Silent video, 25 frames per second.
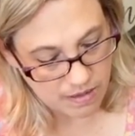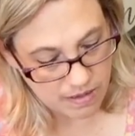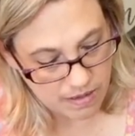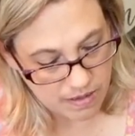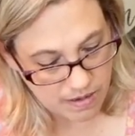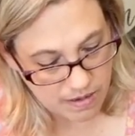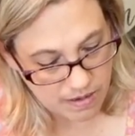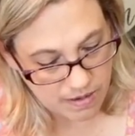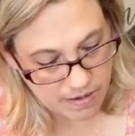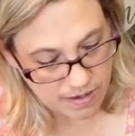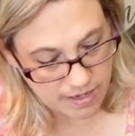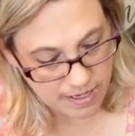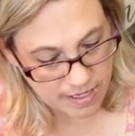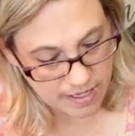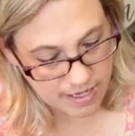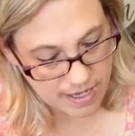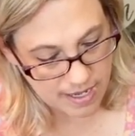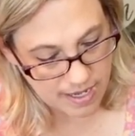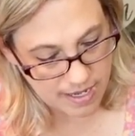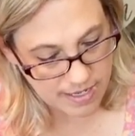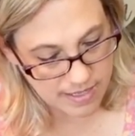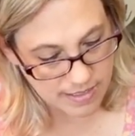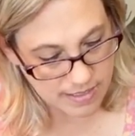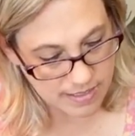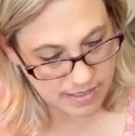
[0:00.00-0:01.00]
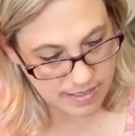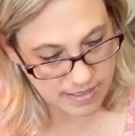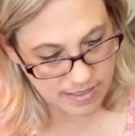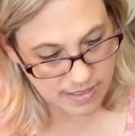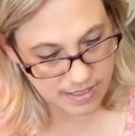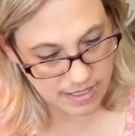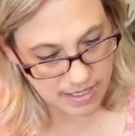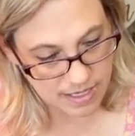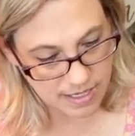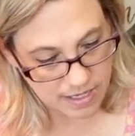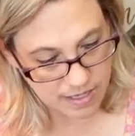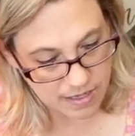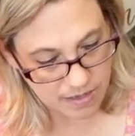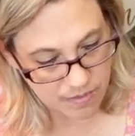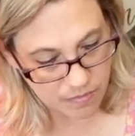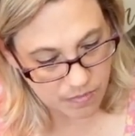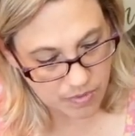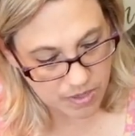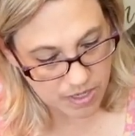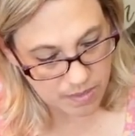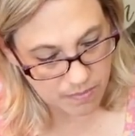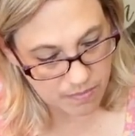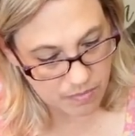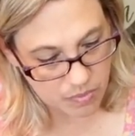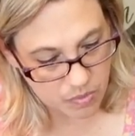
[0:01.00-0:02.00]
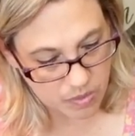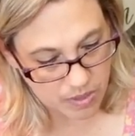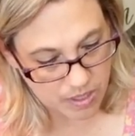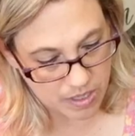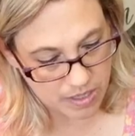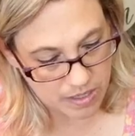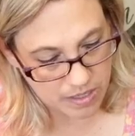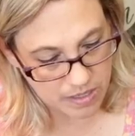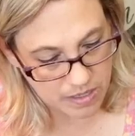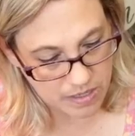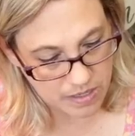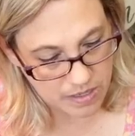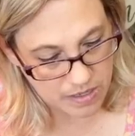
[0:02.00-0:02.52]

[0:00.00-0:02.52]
All right, guys, let's get one more.